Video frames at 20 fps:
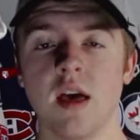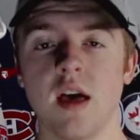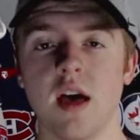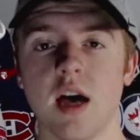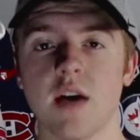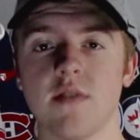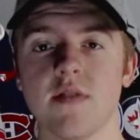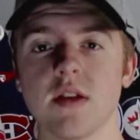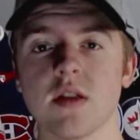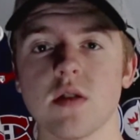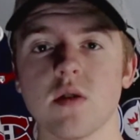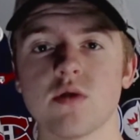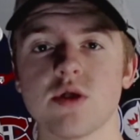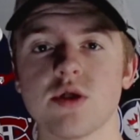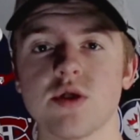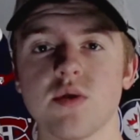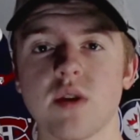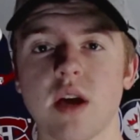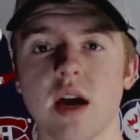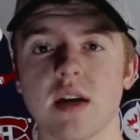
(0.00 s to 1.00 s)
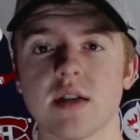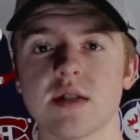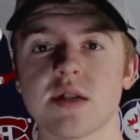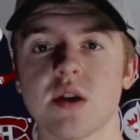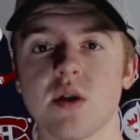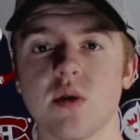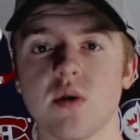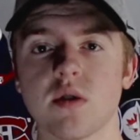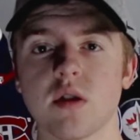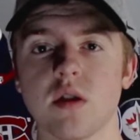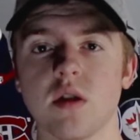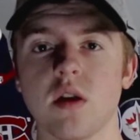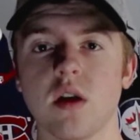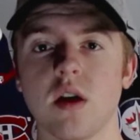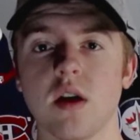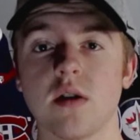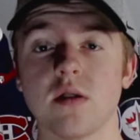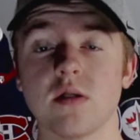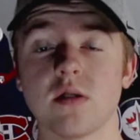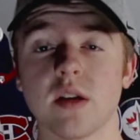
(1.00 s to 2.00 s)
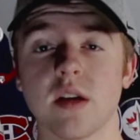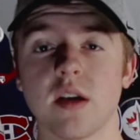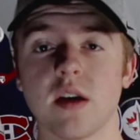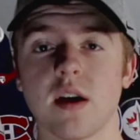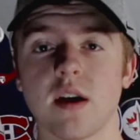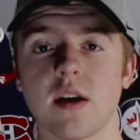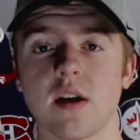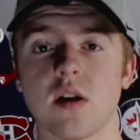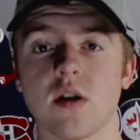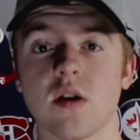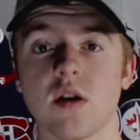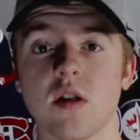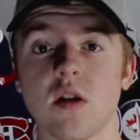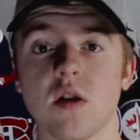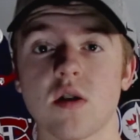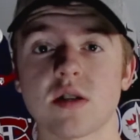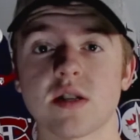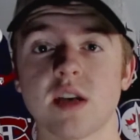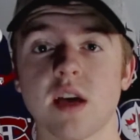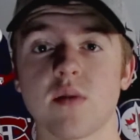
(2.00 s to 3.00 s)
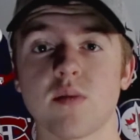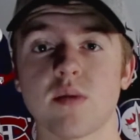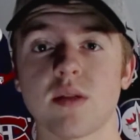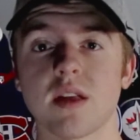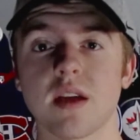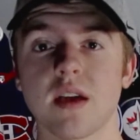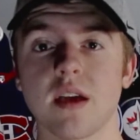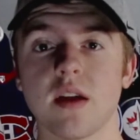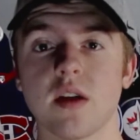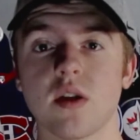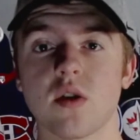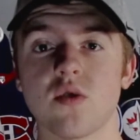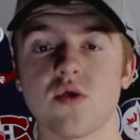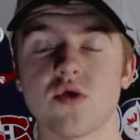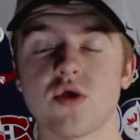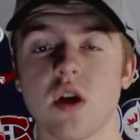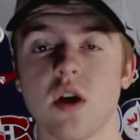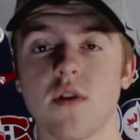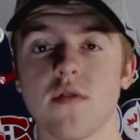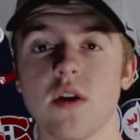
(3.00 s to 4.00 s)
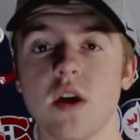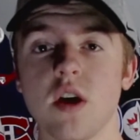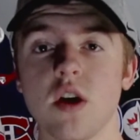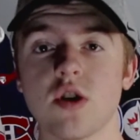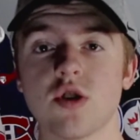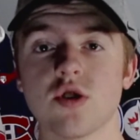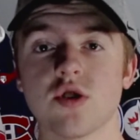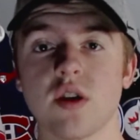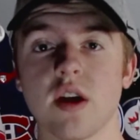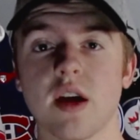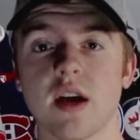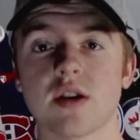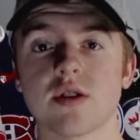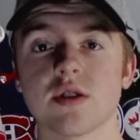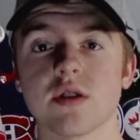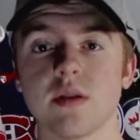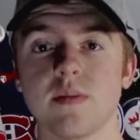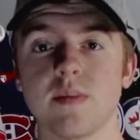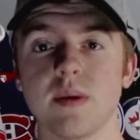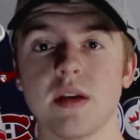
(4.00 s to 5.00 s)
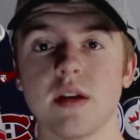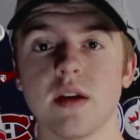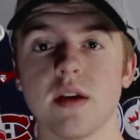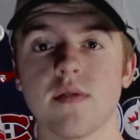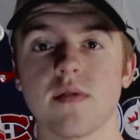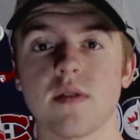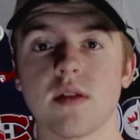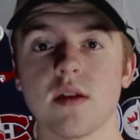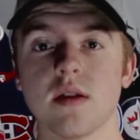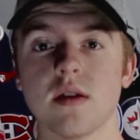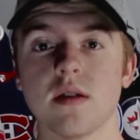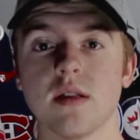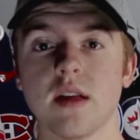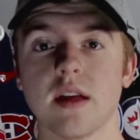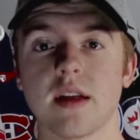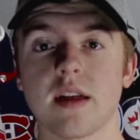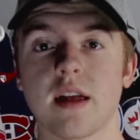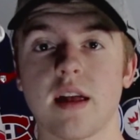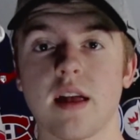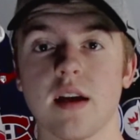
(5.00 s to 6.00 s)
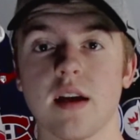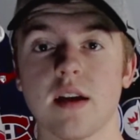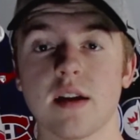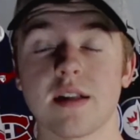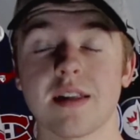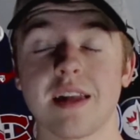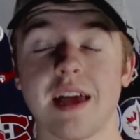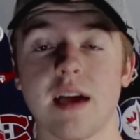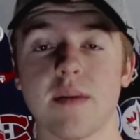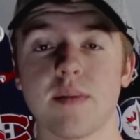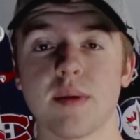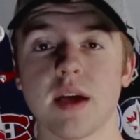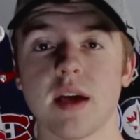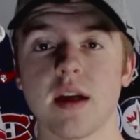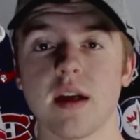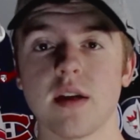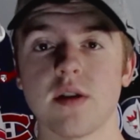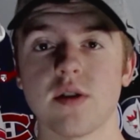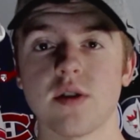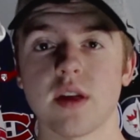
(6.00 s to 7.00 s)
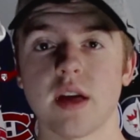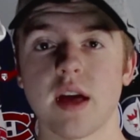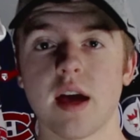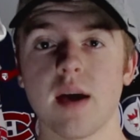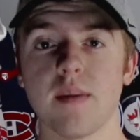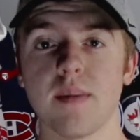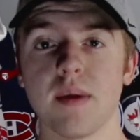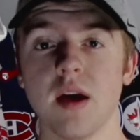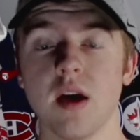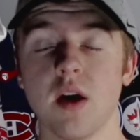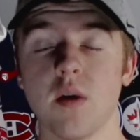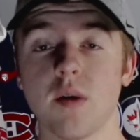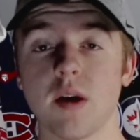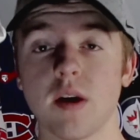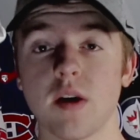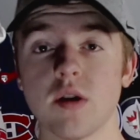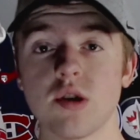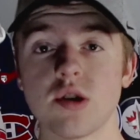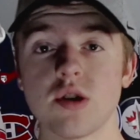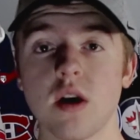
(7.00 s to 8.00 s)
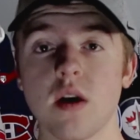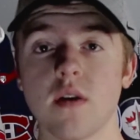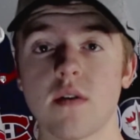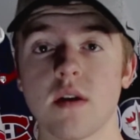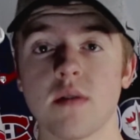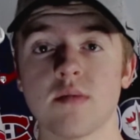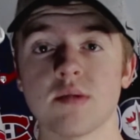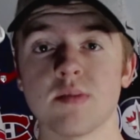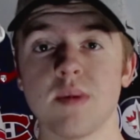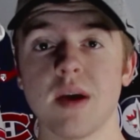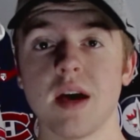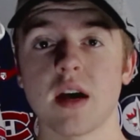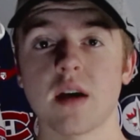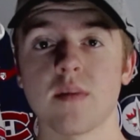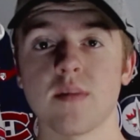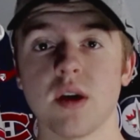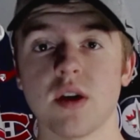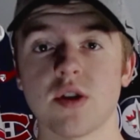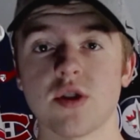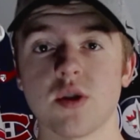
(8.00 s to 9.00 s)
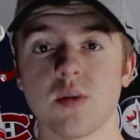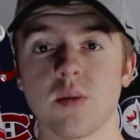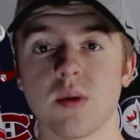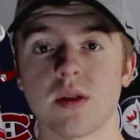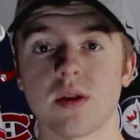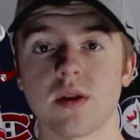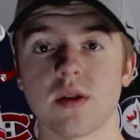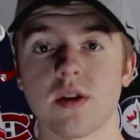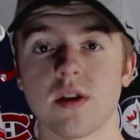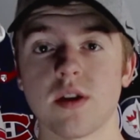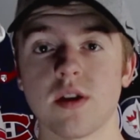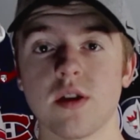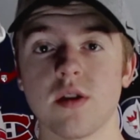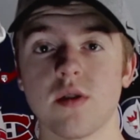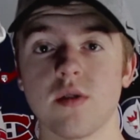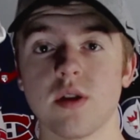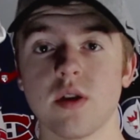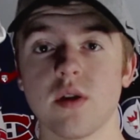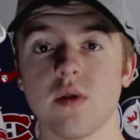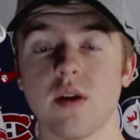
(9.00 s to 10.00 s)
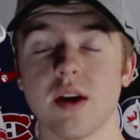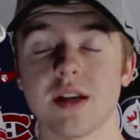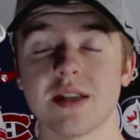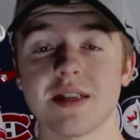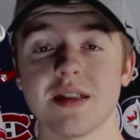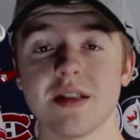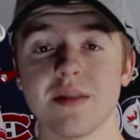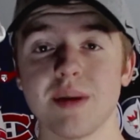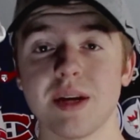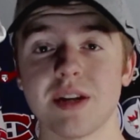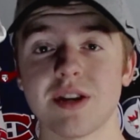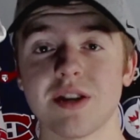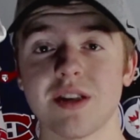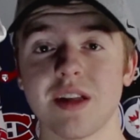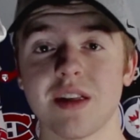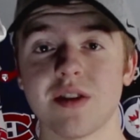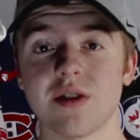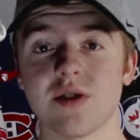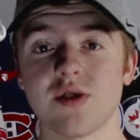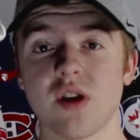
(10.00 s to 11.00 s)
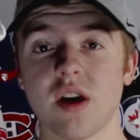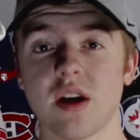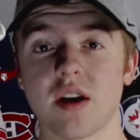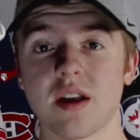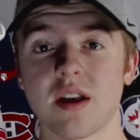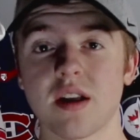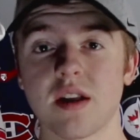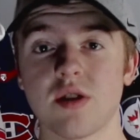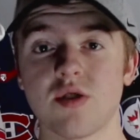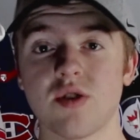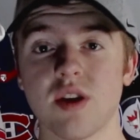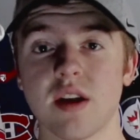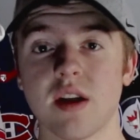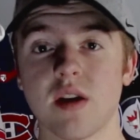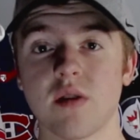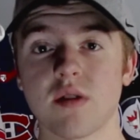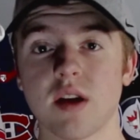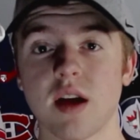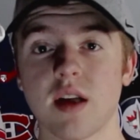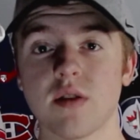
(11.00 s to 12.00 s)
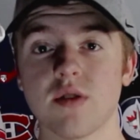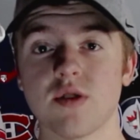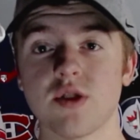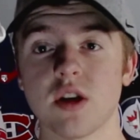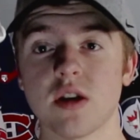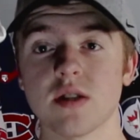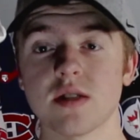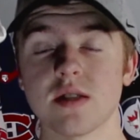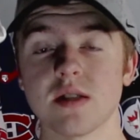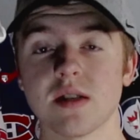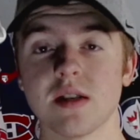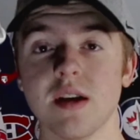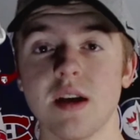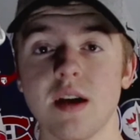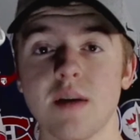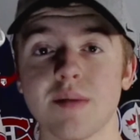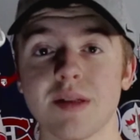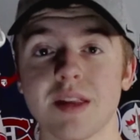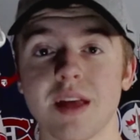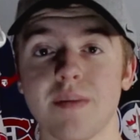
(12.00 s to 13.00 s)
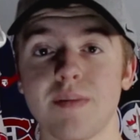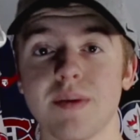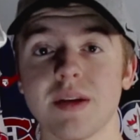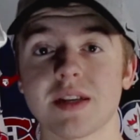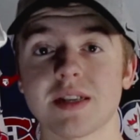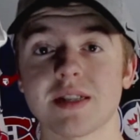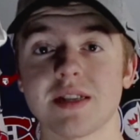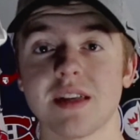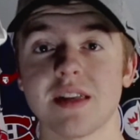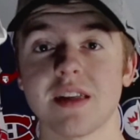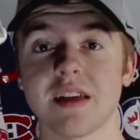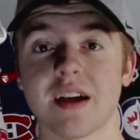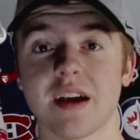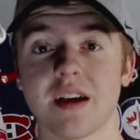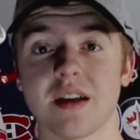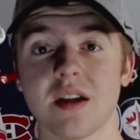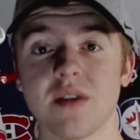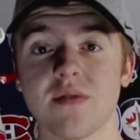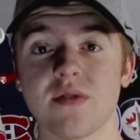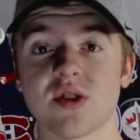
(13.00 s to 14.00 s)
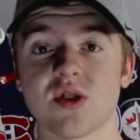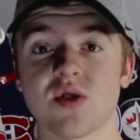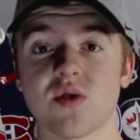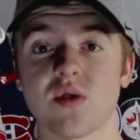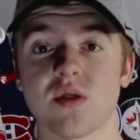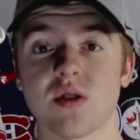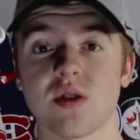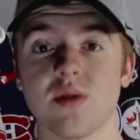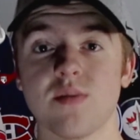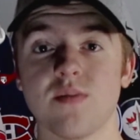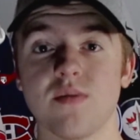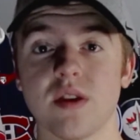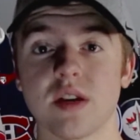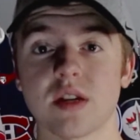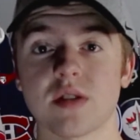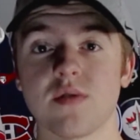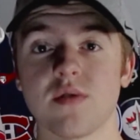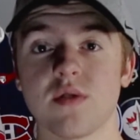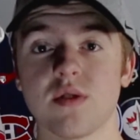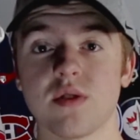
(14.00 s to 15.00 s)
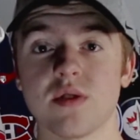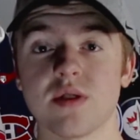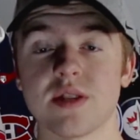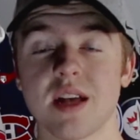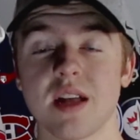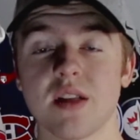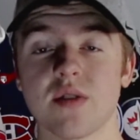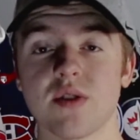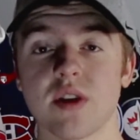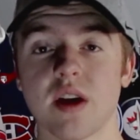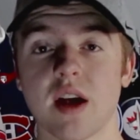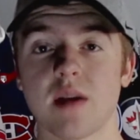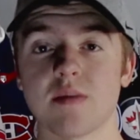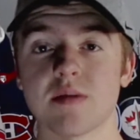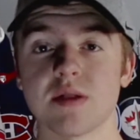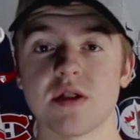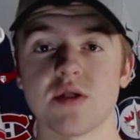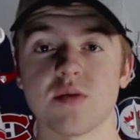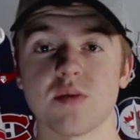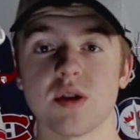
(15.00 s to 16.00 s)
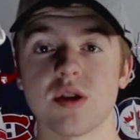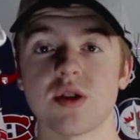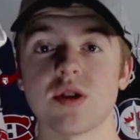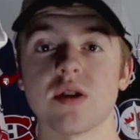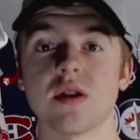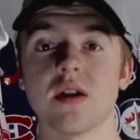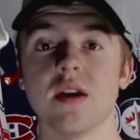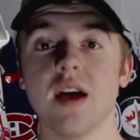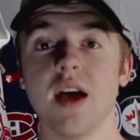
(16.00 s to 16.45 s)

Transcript: Having those two guys go on the LTIR alongside with Nikita Kucherov should actually be enough to let Tampa get under the cap. When Kucherov comes back, I'm not sure what they're going to do, though. I still imagine that they're trying to trade out Tyler Johnson, but that being said, they kind of have a short-term fix for their salary cap situation,